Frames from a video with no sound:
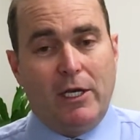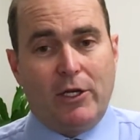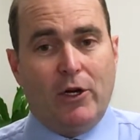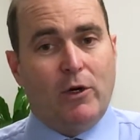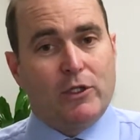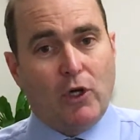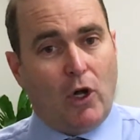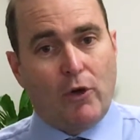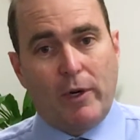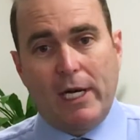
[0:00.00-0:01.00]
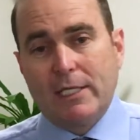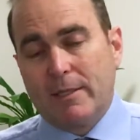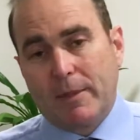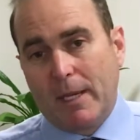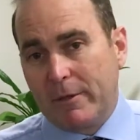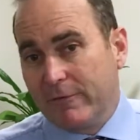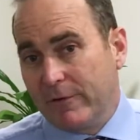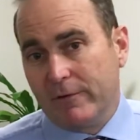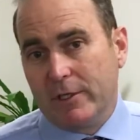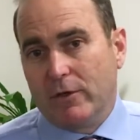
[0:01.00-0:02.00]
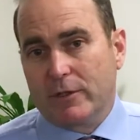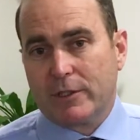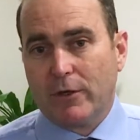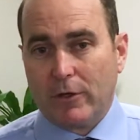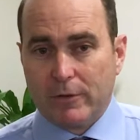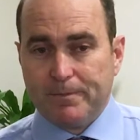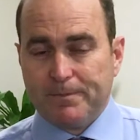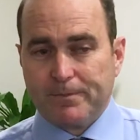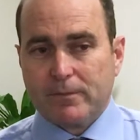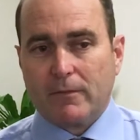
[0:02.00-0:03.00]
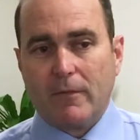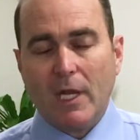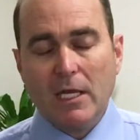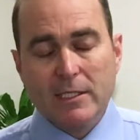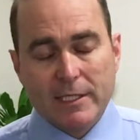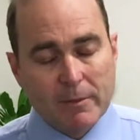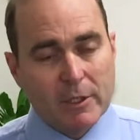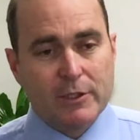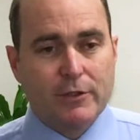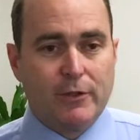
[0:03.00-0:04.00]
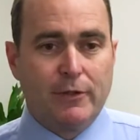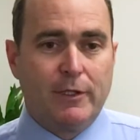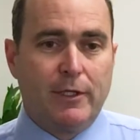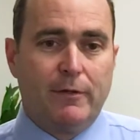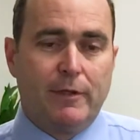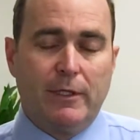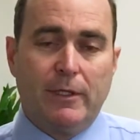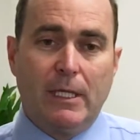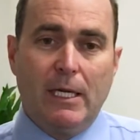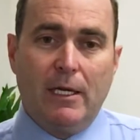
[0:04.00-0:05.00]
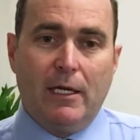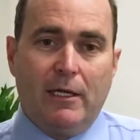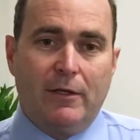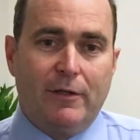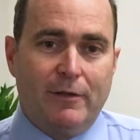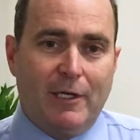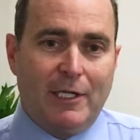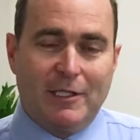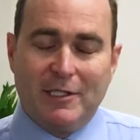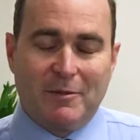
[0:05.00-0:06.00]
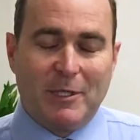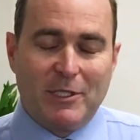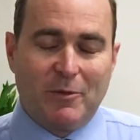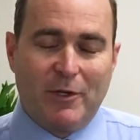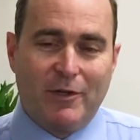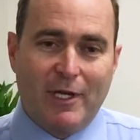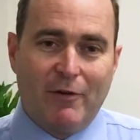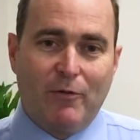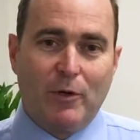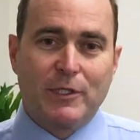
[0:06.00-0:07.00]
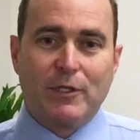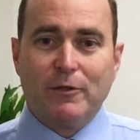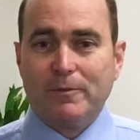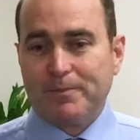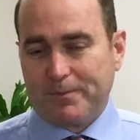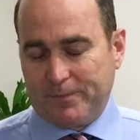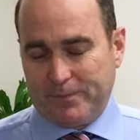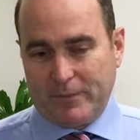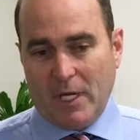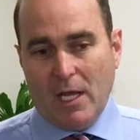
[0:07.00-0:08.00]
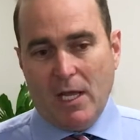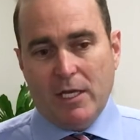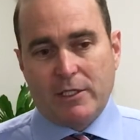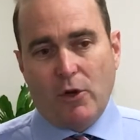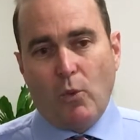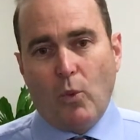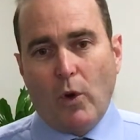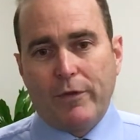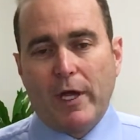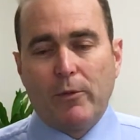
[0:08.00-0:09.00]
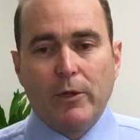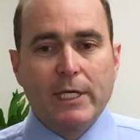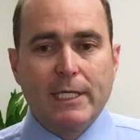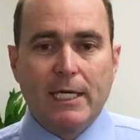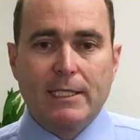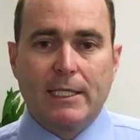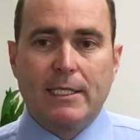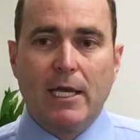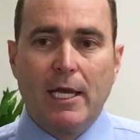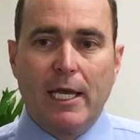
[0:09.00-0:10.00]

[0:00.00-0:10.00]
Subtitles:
$1 and it ends up becoming a $50 stock, similar to as I mentioned with Fortescue. So what that really does is